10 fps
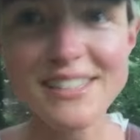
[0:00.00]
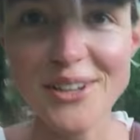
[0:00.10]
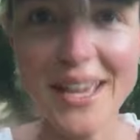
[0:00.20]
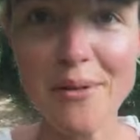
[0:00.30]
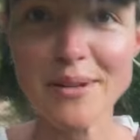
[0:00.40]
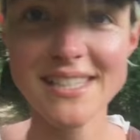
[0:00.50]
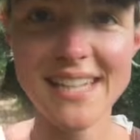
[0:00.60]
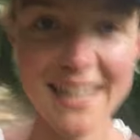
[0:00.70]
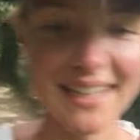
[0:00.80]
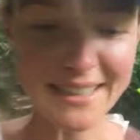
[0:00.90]
So yeah, we're just
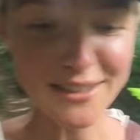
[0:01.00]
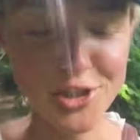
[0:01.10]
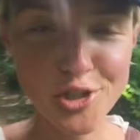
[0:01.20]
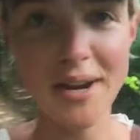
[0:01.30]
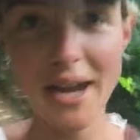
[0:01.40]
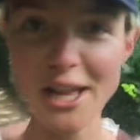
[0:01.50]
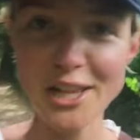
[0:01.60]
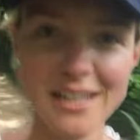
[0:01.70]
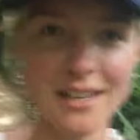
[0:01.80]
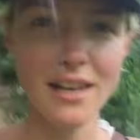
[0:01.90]
taking a little
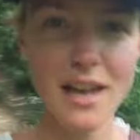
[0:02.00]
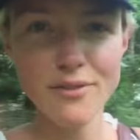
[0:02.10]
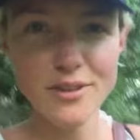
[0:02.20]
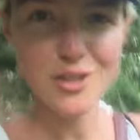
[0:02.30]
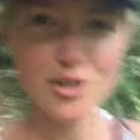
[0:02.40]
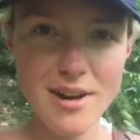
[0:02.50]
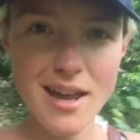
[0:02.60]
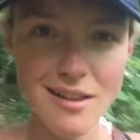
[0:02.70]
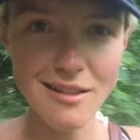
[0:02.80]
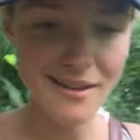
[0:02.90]
trail, life on the
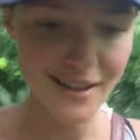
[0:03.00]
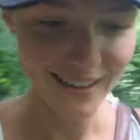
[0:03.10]
trail,